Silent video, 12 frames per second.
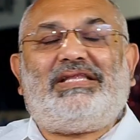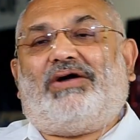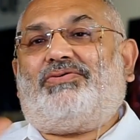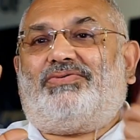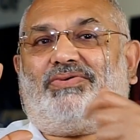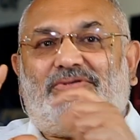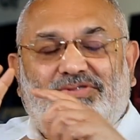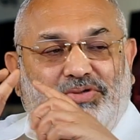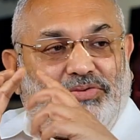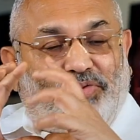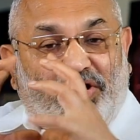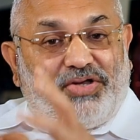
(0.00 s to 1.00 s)
Now,
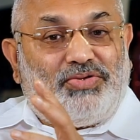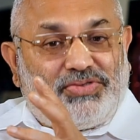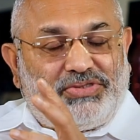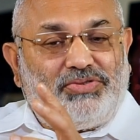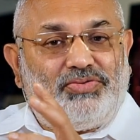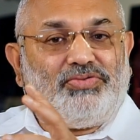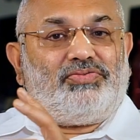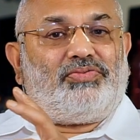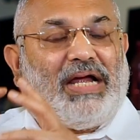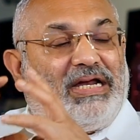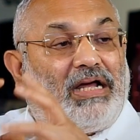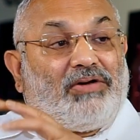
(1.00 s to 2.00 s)
so what do you do?
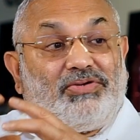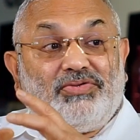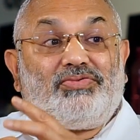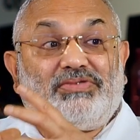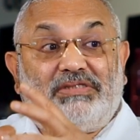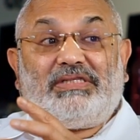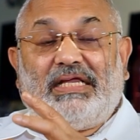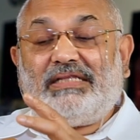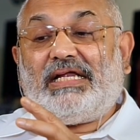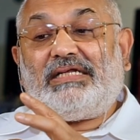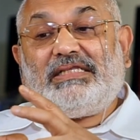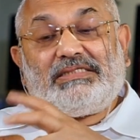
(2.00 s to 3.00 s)
How do you
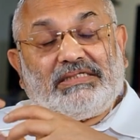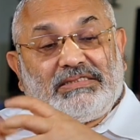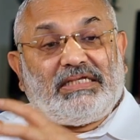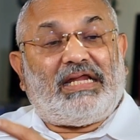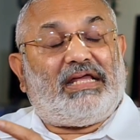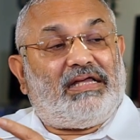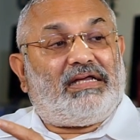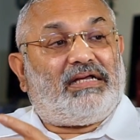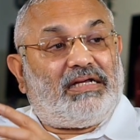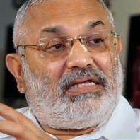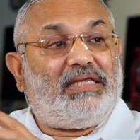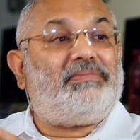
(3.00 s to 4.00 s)
think that this is a
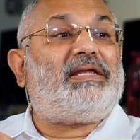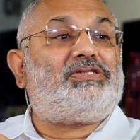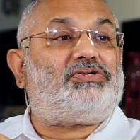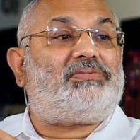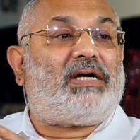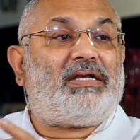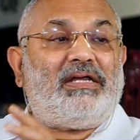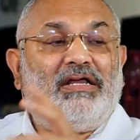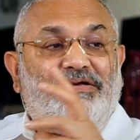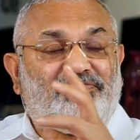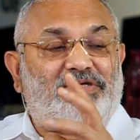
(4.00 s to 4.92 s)
hemangioma?